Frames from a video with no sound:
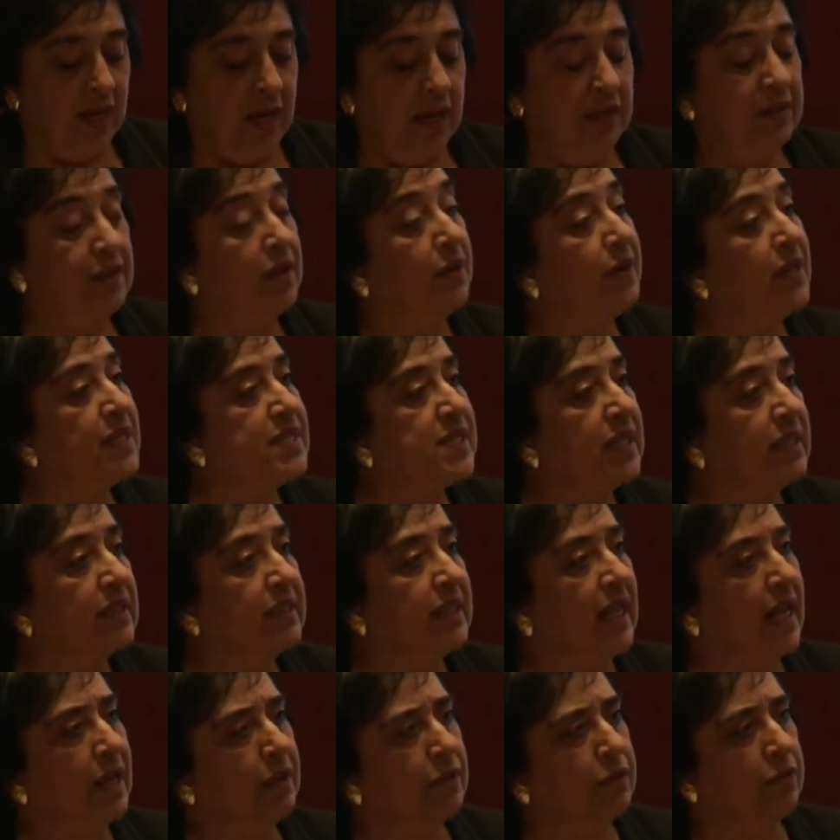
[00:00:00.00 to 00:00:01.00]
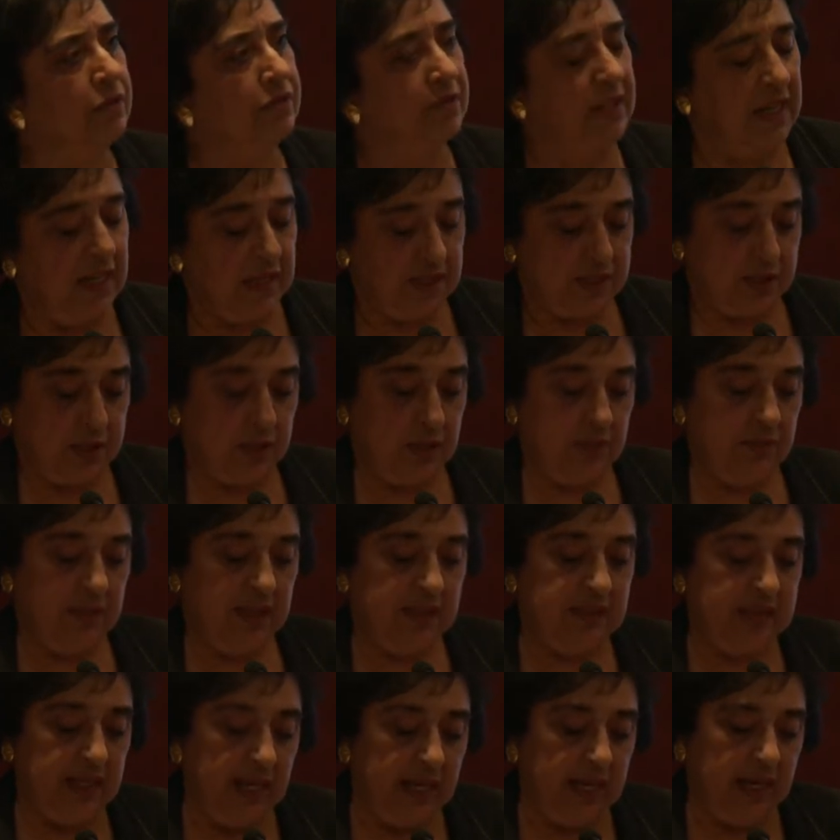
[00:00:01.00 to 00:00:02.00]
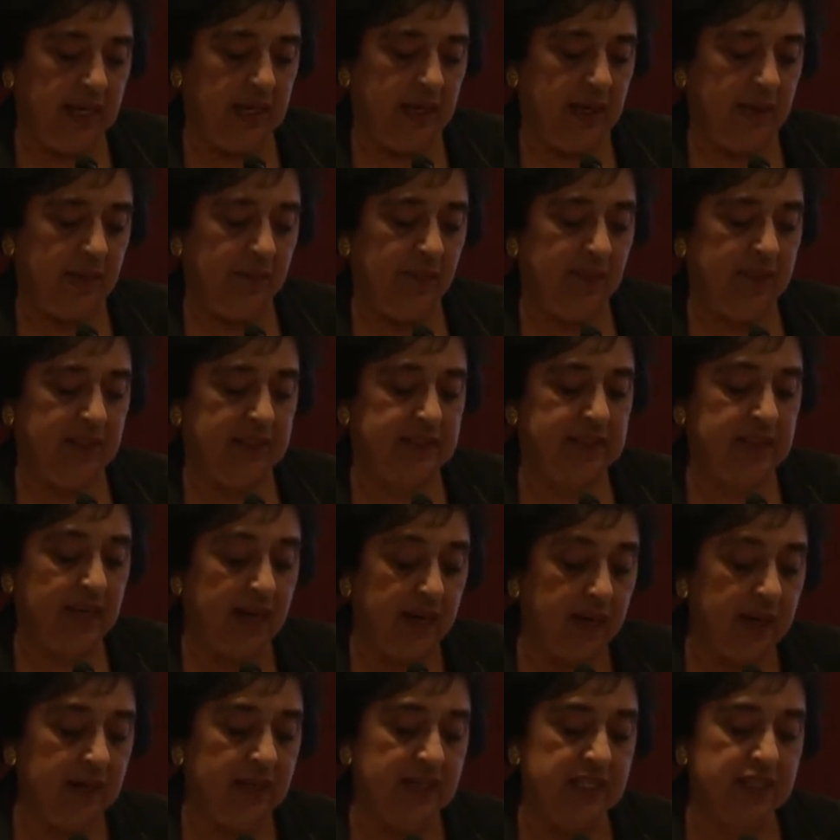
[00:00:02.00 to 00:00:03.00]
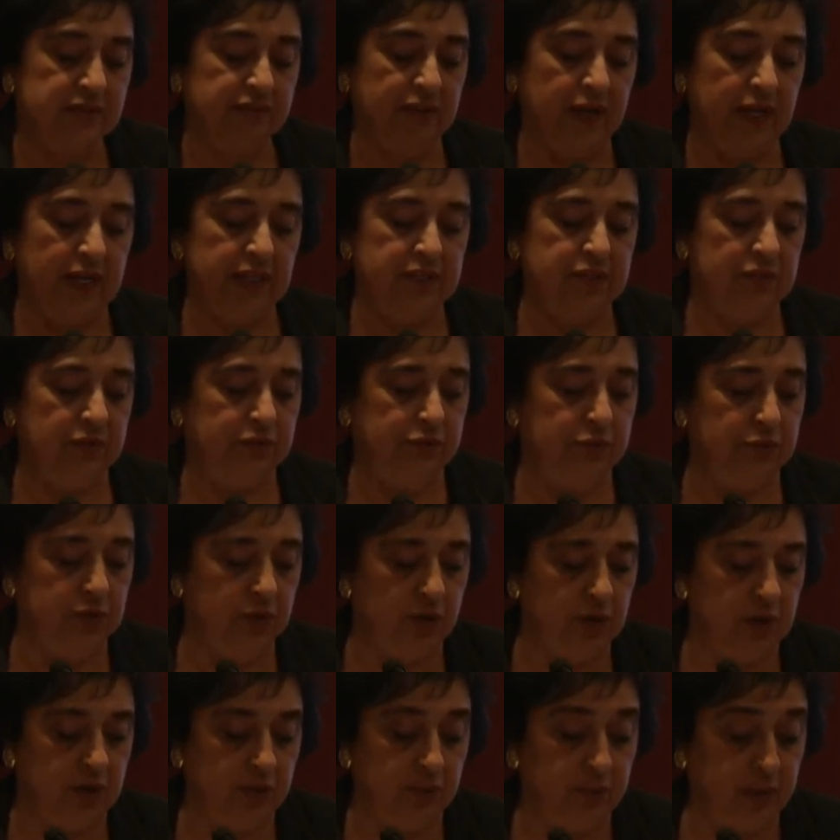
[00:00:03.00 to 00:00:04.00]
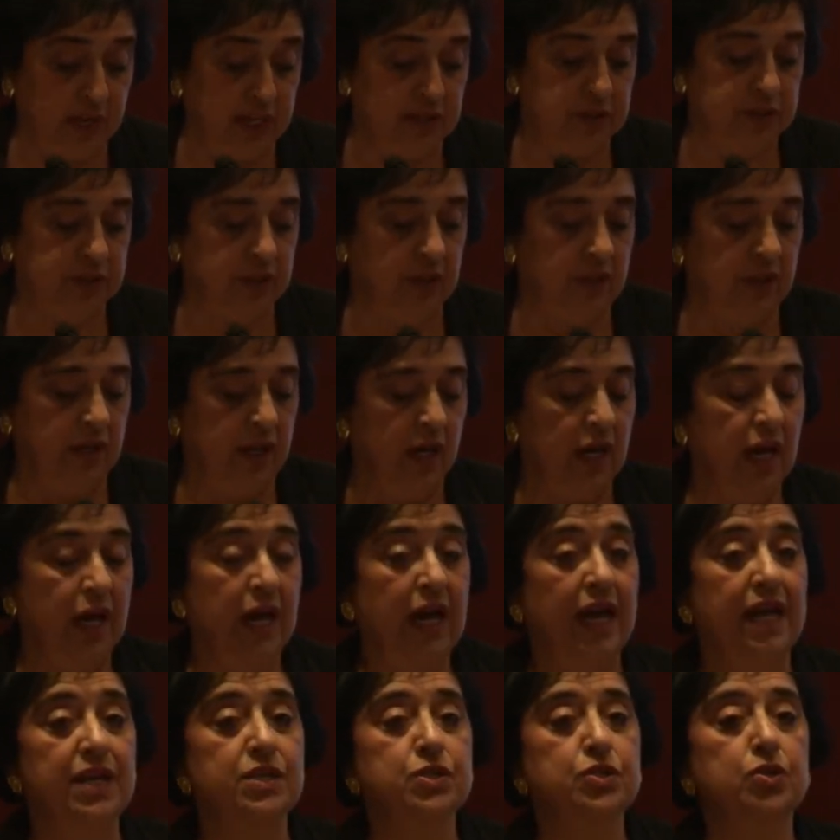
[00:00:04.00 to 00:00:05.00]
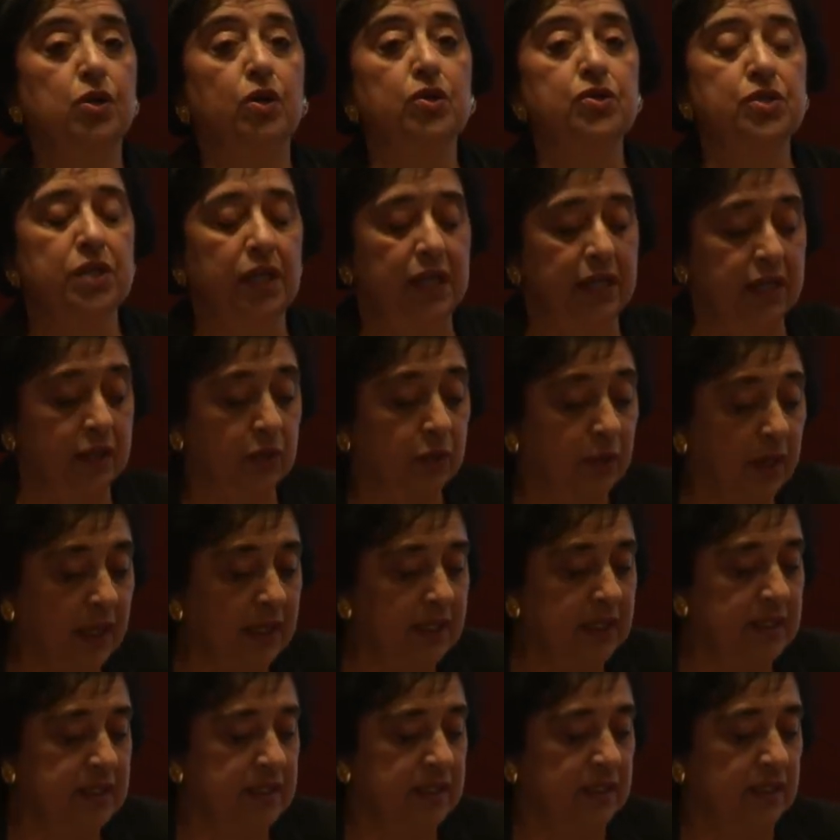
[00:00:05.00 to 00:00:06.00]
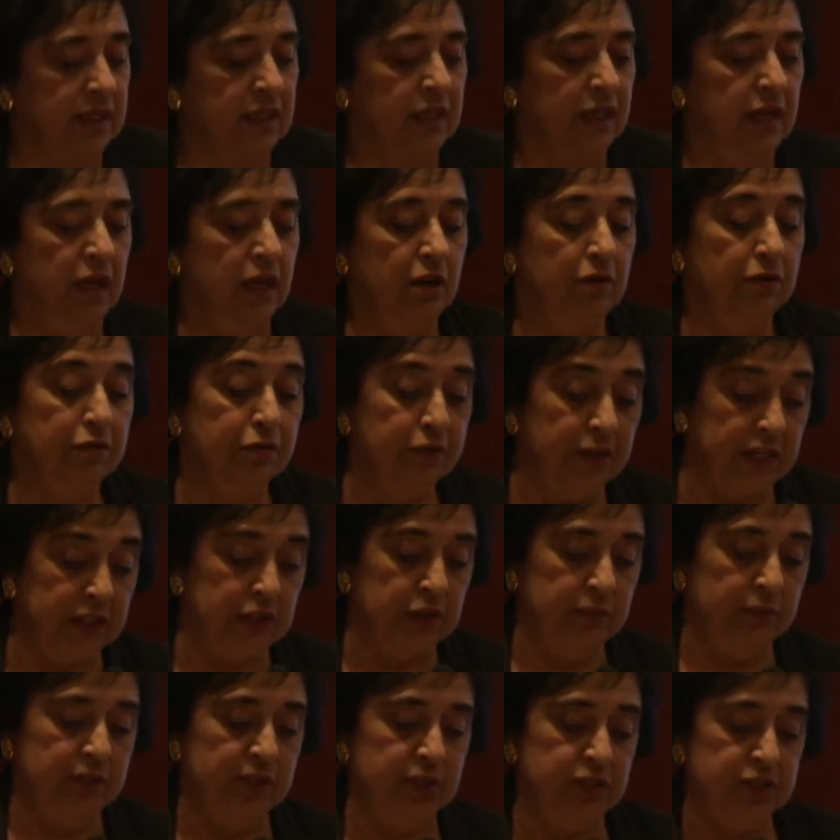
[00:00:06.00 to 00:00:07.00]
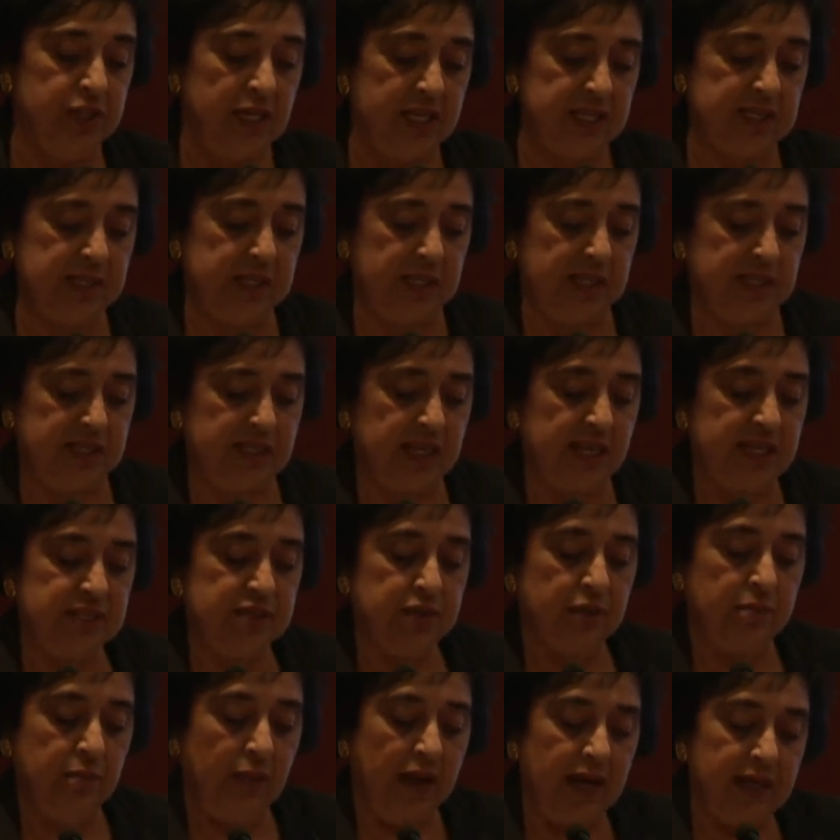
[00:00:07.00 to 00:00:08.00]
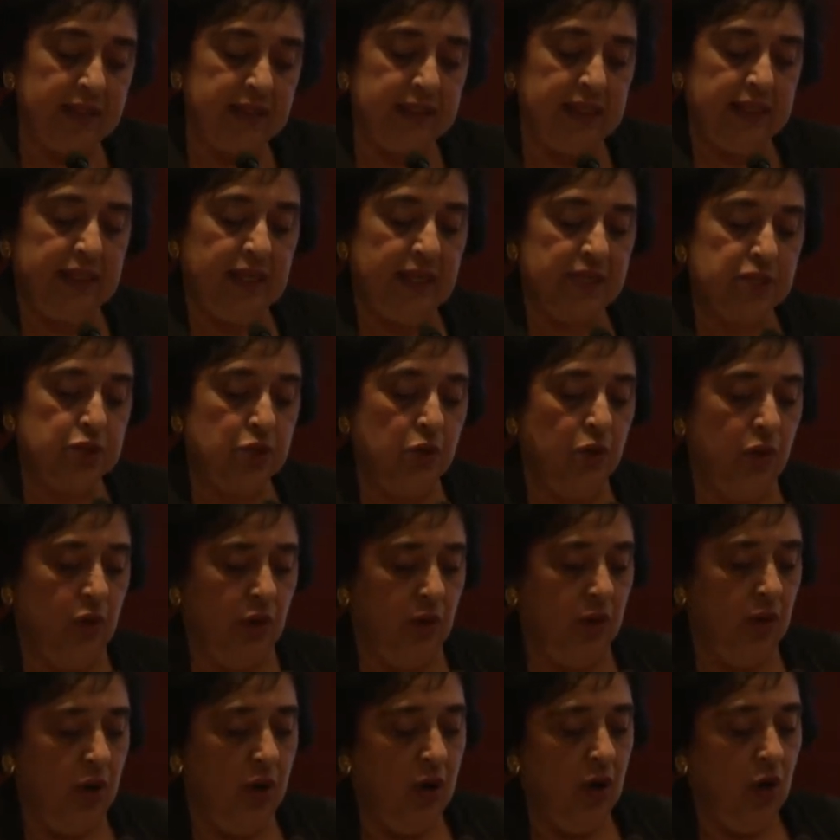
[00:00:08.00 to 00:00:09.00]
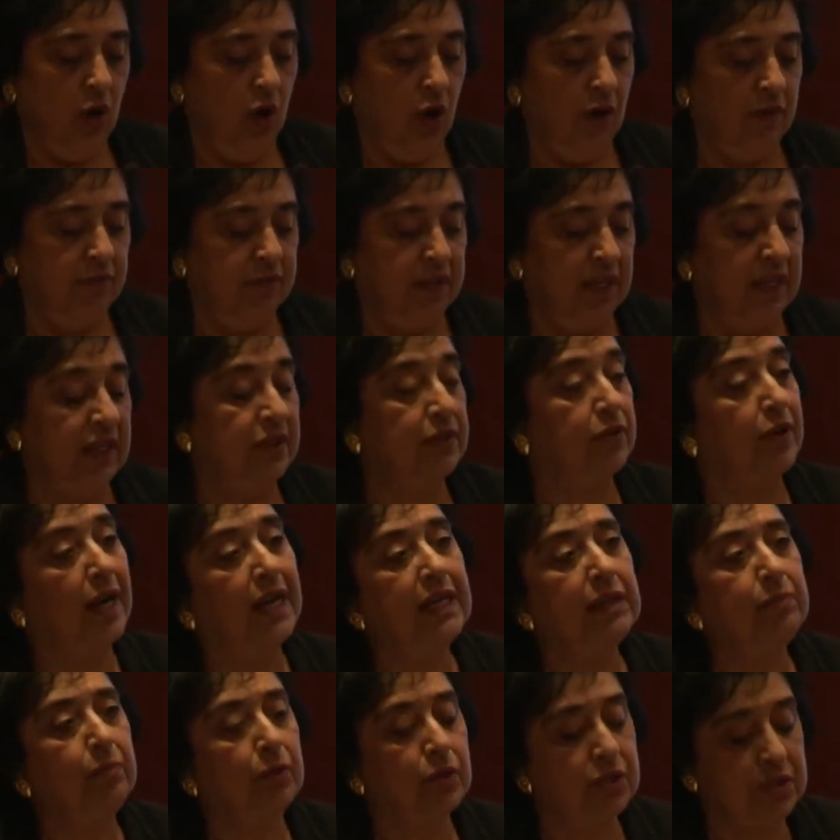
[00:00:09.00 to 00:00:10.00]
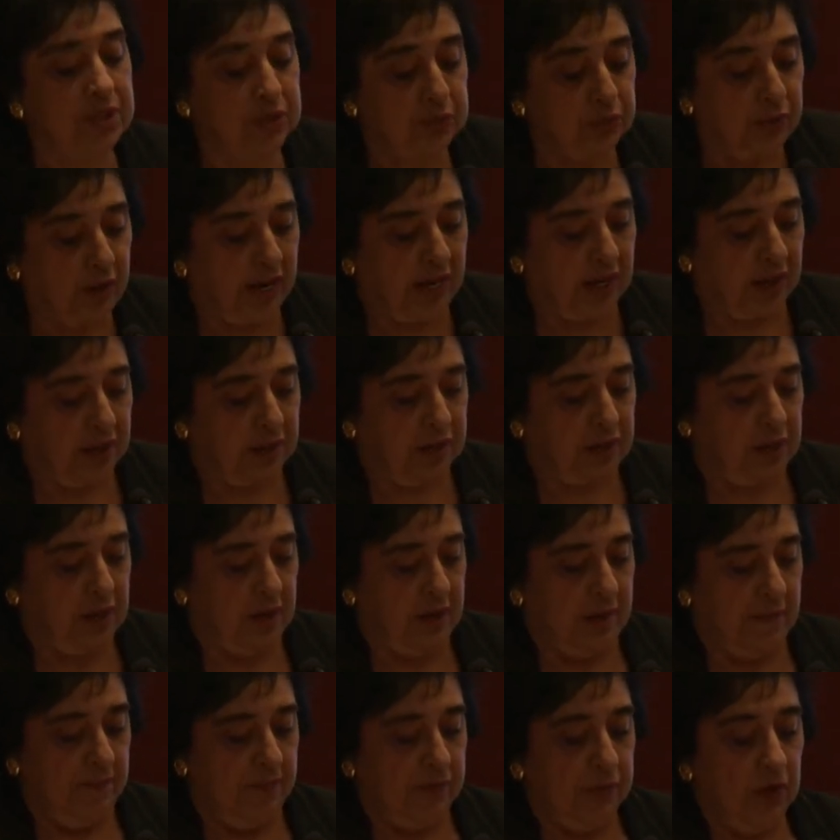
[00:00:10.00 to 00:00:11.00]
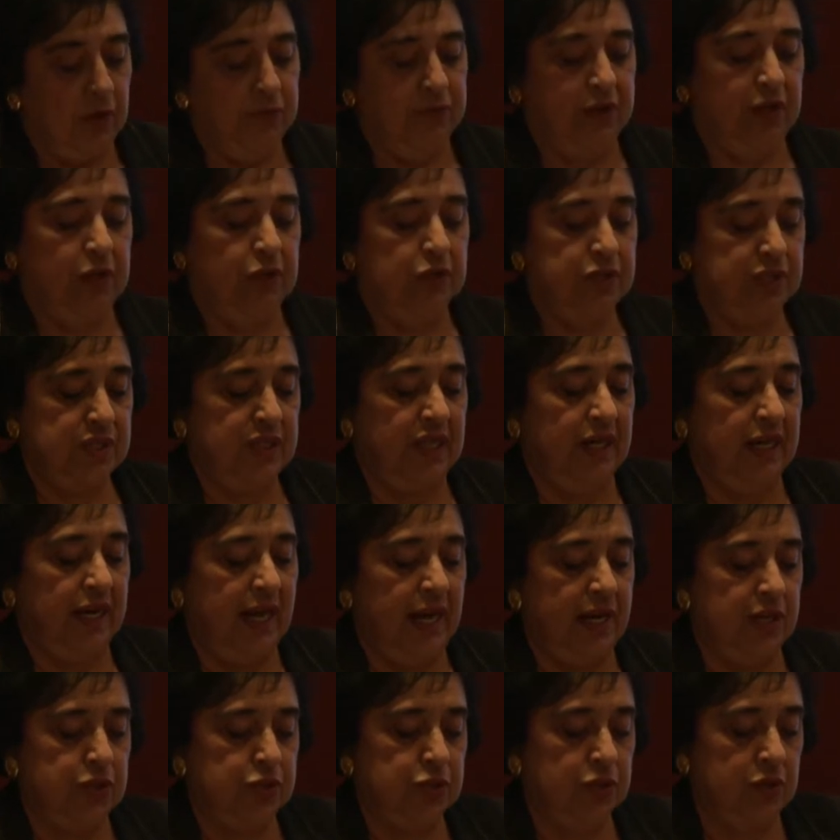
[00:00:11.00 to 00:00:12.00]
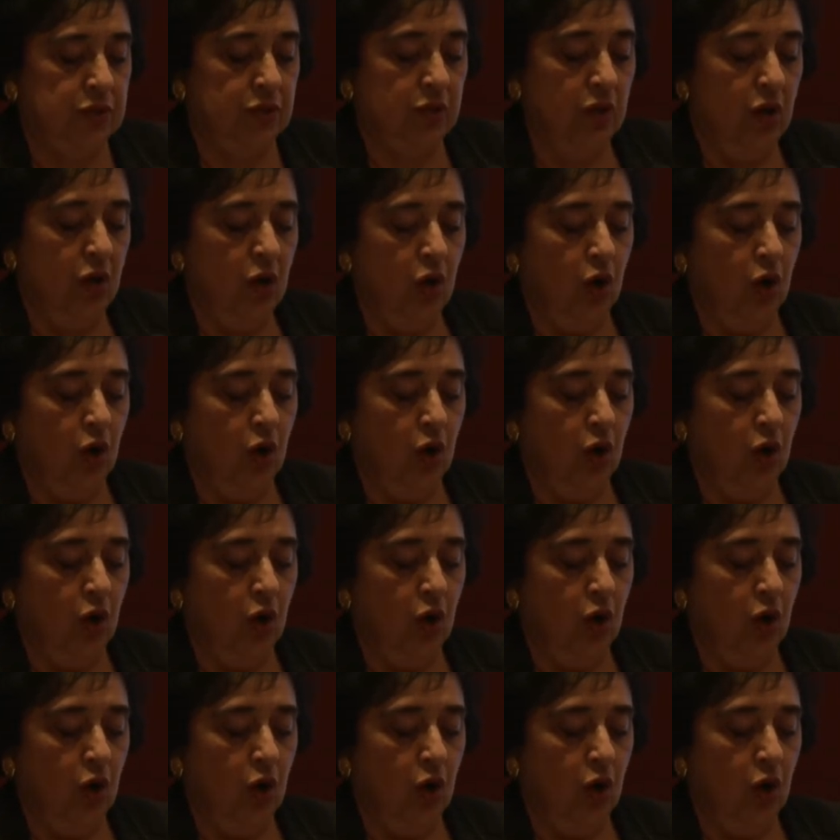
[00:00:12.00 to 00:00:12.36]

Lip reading: The recent death of Nelson Mandela, the tireless fighter for racial and social equality, freedom, and justice, has reminded us all of the incredible strength of reconciliation,